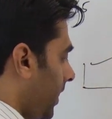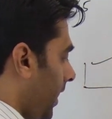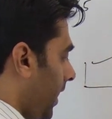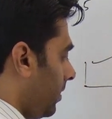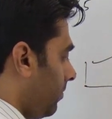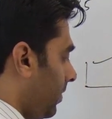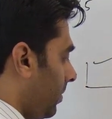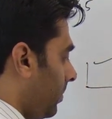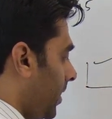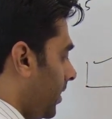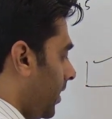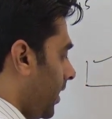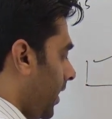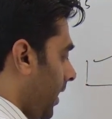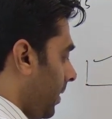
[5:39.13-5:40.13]
N will be
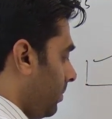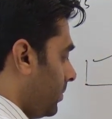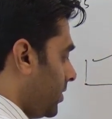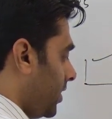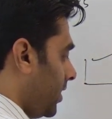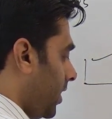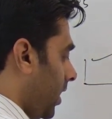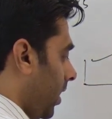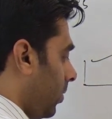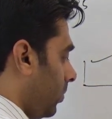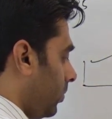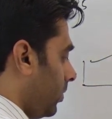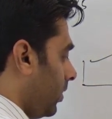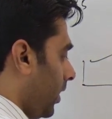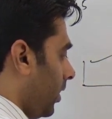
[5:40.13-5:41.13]
mg
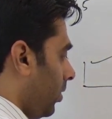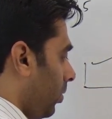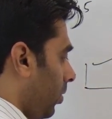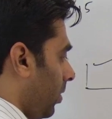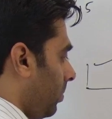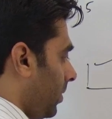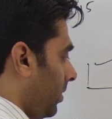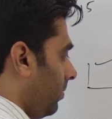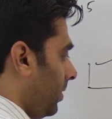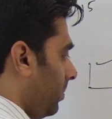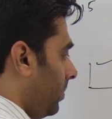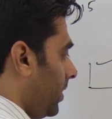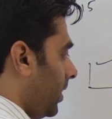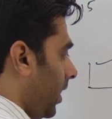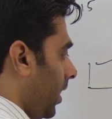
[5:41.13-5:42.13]
down, normal will
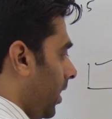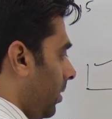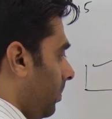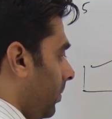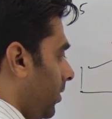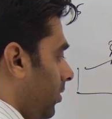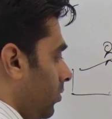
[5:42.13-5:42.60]
be up.